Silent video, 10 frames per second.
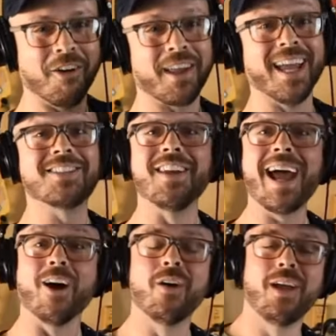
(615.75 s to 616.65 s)
Okay, so
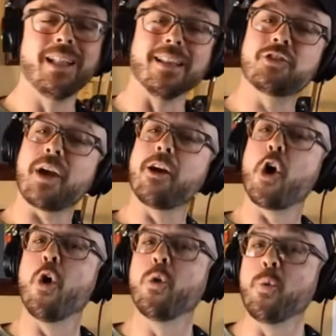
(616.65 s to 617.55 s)
now let's try
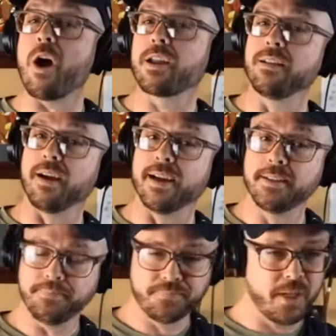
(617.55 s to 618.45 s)
our own walking
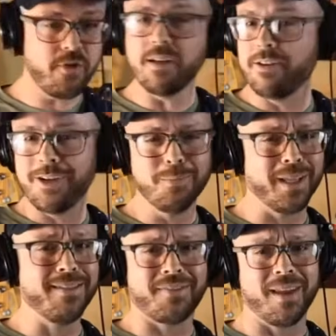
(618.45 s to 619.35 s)
line. You can
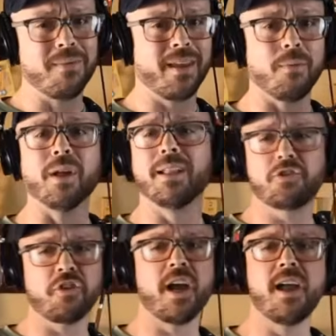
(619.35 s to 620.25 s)
play the same thing, but
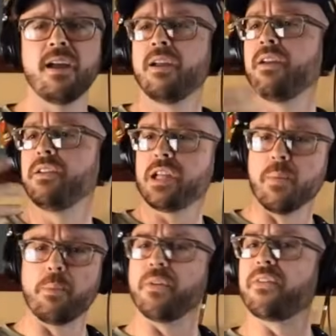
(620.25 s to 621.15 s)
let's try to
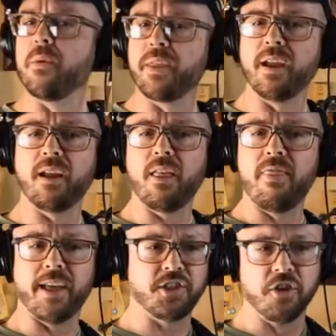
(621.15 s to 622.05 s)
come up with something
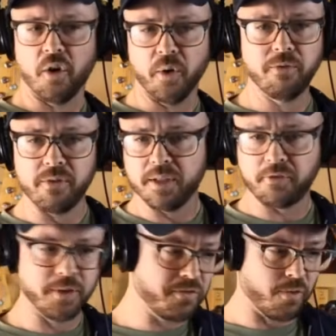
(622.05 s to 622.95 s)
that's your own for
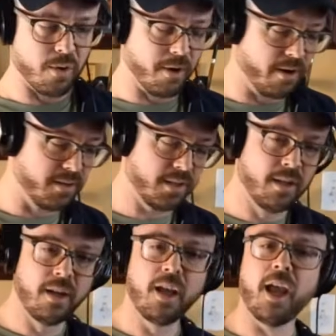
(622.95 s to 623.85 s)
these first 4 bars,
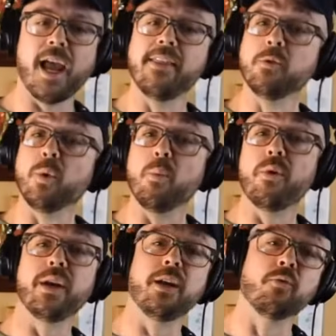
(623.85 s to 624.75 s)
and then we'll
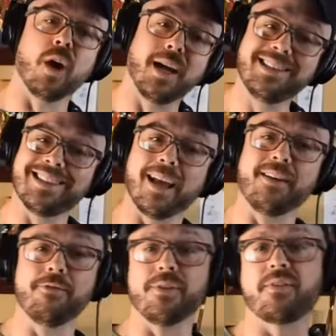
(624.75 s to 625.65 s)
put in Ron's
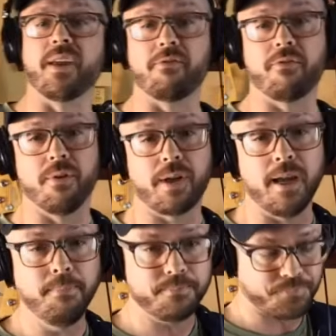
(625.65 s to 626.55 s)
line for the second 4,
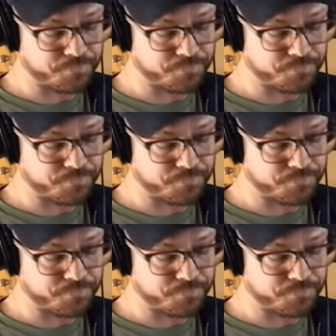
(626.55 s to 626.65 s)
okay?